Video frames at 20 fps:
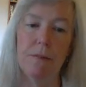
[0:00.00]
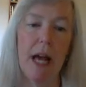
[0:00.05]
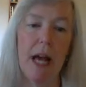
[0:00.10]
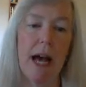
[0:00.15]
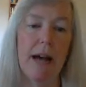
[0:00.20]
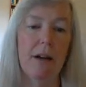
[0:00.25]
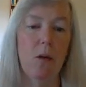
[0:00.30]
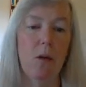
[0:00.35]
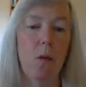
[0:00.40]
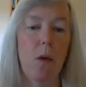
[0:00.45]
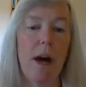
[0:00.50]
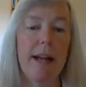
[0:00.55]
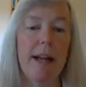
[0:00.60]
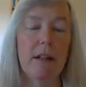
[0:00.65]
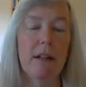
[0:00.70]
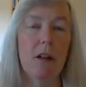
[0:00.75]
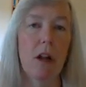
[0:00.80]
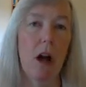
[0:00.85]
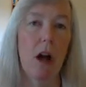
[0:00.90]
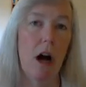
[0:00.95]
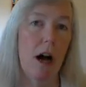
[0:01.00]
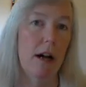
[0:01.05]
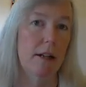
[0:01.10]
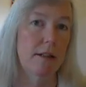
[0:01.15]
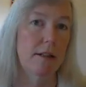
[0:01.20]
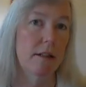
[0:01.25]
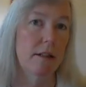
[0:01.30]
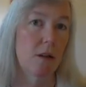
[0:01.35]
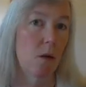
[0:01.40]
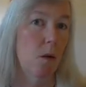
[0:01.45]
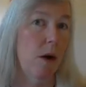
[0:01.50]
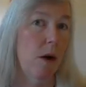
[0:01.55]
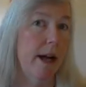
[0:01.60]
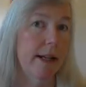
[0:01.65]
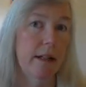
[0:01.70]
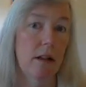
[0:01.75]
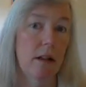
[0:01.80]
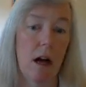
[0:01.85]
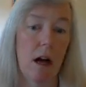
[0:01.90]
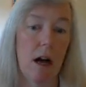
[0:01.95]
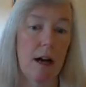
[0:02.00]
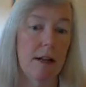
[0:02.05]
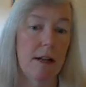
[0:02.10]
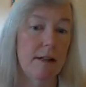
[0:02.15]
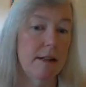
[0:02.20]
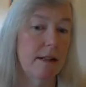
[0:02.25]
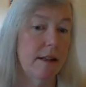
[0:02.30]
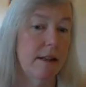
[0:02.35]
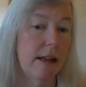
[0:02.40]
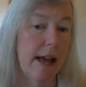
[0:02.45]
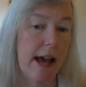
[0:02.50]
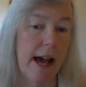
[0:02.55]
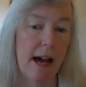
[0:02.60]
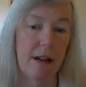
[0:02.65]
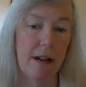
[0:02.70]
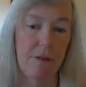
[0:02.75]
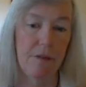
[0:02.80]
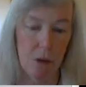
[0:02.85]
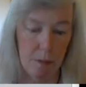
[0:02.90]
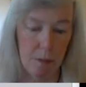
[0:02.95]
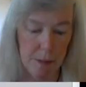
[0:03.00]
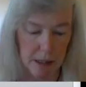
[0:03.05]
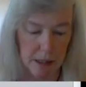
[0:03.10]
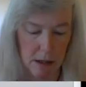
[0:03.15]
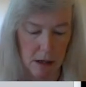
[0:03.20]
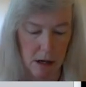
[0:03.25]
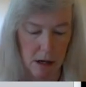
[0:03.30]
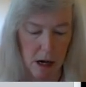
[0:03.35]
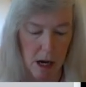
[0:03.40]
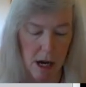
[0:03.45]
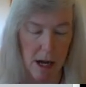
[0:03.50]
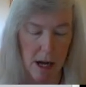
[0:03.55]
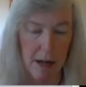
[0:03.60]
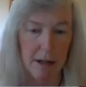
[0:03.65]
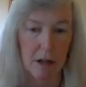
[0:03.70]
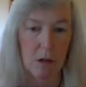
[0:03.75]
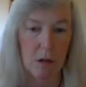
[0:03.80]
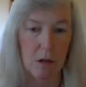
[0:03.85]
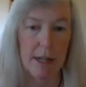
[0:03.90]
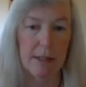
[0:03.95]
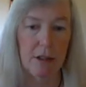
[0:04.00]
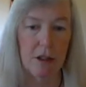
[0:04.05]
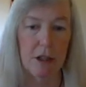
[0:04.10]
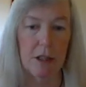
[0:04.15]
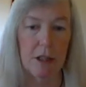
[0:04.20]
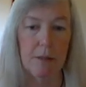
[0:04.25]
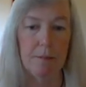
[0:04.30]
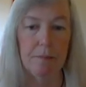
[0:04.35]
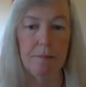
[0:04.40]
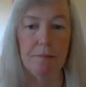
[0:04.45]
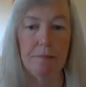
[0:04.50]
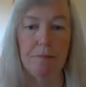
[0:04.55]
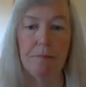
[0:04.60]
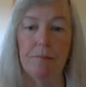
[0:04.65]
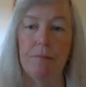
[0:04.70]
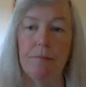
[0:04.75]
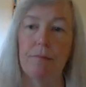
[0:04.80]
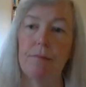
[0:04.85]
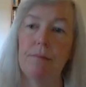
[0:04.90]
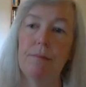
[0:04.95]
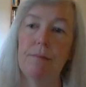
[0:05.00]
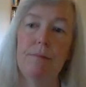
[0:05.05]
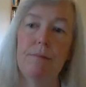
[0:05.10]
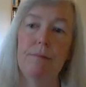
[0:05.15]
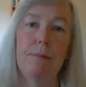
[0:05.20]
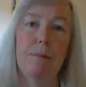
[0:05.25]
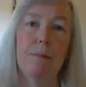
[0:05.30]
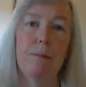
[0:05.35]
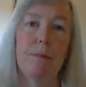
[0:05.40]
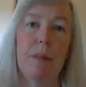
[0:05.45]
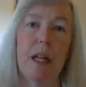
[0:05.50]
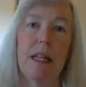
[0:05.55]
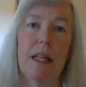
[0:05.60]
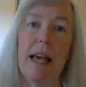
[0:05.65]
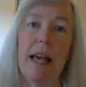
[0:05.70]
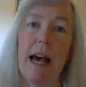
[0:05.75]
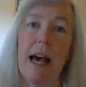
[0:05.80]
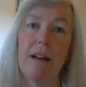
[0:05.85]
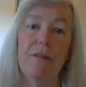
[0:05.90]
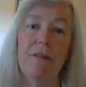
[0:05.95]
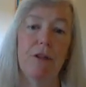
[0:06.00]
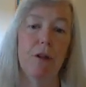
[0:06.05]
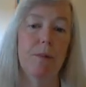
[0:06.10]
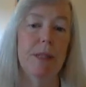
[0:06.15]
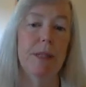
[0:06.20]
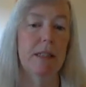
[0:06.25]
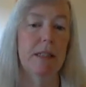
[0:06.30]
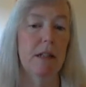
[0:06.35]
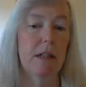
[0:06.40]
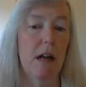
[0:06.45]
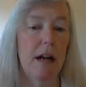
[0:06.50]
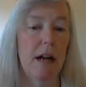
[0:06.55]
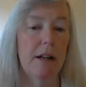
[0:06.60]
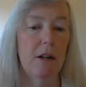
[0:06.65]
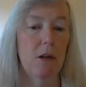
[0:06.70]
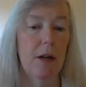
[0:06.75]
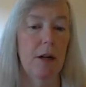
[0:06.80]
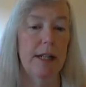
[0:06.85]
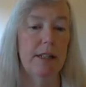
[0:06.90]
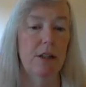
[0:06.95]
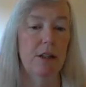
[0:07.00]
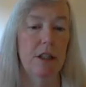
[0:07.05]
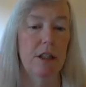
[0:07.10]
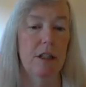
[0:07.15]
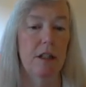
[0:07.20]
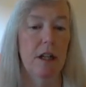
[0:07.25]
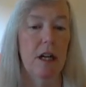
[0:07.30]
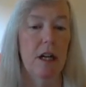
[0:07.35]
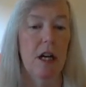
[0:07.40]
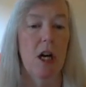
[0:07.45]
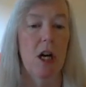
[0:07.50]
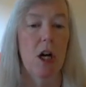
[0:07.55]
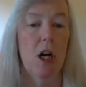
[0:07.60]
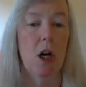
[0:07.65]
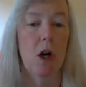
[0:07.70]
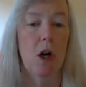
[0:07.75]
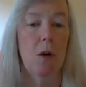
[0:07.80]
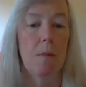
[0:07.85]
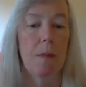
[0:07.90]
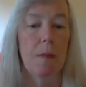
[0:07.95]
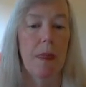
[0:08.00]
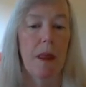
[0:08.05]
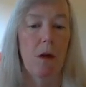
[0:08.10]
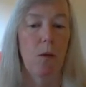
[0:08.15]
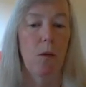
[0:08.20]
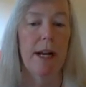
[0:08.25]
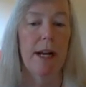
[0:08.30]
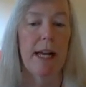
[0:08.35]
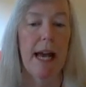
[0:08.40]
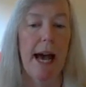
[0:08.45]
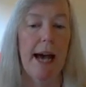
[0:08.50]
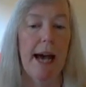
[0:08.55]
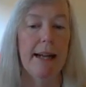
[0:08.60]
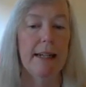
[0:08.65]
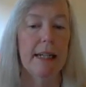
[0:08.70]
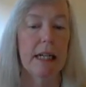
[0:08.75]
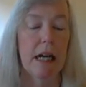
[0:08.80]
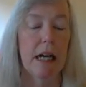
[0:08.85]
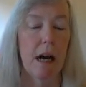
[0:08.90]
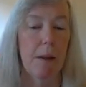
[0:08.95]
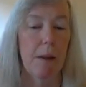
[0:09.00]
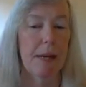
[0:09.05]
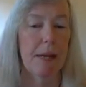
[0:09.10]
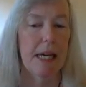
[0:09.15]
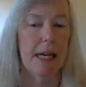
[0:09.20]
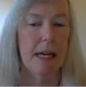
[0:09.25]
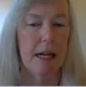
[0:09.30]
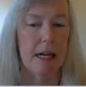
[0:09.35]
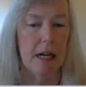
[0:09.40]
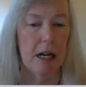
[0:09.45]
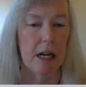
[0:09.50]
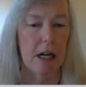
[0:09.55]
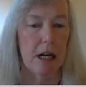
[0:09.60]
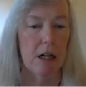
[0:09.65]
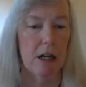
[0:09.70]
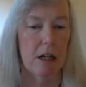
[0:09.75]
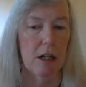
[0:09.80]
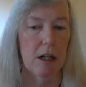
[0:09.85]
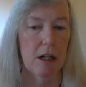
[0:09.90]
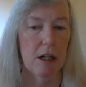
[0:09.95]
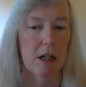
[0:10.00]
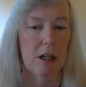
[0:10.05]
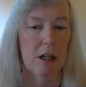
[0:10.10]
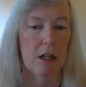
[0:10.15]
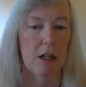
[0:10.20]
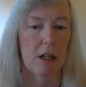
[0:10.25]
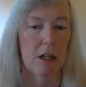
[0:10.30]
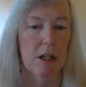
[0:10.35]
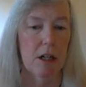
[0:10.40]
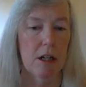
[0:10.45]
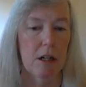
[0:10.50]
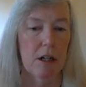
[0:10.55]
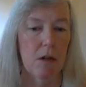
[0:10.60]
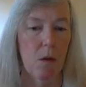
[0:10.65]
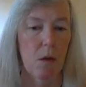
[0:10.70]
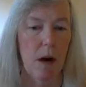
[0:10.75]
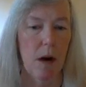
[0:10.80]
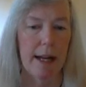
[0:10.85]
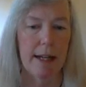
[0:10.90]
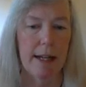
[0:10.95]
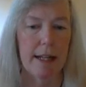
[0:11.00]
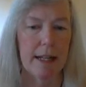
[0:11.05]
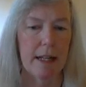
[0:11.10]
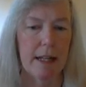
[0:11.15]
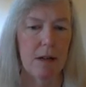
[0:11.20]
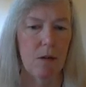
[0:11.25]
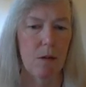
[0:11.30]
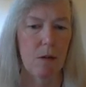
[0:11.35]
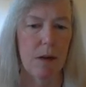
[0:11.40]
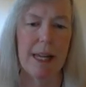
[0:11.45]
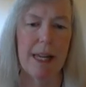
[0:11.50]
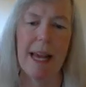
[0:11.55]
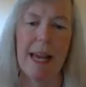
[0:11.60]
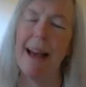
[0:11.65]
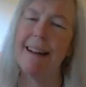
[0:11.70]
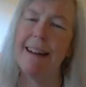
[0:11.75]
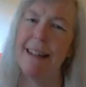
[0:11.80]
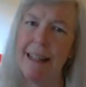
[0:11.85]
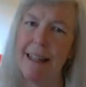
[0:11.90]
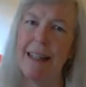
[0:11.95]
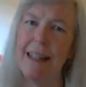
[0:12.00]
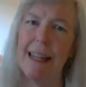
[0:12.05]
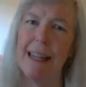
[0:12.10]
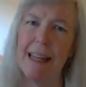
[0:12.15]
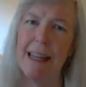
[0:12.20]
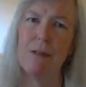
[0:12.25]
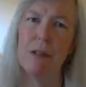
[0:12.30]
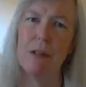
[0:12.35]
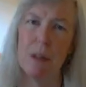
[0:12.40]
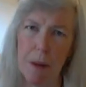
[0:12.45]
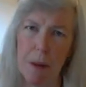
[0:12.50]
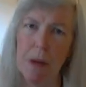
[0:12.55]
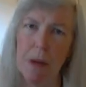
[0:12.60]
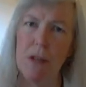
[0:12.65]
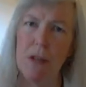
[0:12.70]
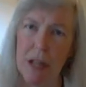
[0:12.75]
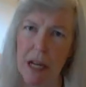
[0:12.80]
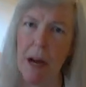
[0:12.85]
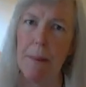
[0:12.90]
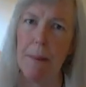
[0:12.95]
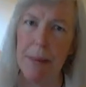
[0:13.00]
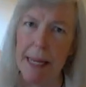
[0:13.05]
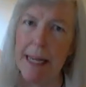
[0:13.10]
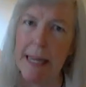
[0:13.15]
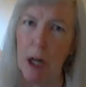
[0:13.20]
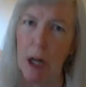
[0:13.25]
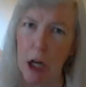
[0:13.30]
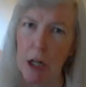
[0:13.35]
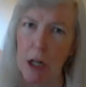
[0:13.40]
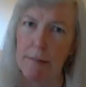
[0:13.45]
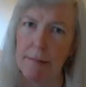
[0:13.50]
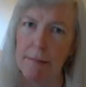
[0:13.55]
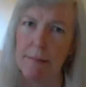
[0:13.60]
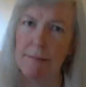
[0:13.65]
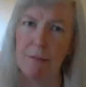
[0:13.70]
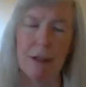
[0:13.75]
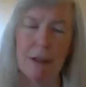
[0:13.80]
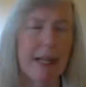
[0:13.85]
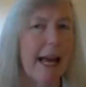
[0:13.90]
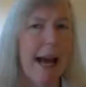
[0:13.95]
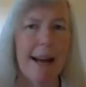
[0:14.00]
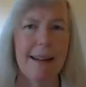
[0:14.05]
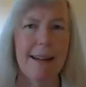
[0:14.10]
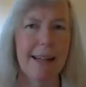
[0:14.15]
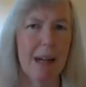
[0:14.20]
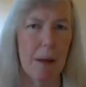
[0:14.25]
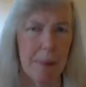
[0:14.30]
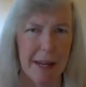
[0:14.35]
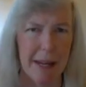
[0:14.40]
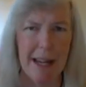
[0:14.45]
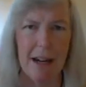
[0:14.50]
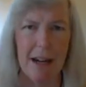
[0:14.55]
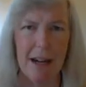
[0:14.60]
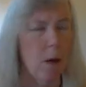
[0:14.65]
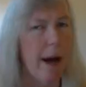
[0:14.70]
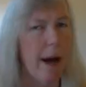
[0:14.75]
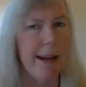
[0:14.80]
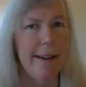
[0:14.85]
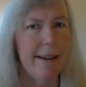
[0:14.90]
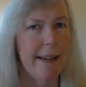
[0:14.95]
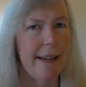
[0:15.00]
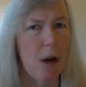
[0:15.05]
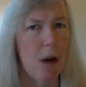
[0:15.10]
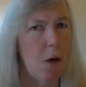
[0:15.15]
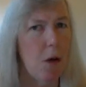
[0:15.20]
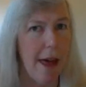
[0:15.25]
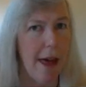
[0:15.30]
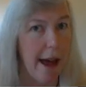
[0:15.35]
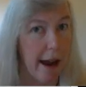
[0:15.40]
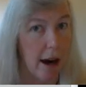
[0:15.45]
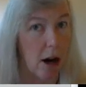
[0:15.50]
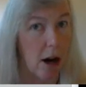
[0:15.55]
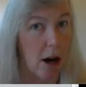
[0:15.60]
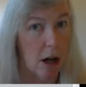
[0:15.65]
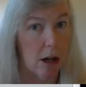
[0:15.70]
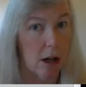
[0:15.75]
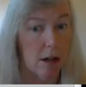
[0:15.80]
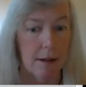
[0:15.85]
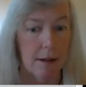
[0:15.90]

Add a when clause. The when clause, the adverb is not a question. The adverb is not a question. When he had to come here, he was supposed to come here. When he had to come here, why did he go there?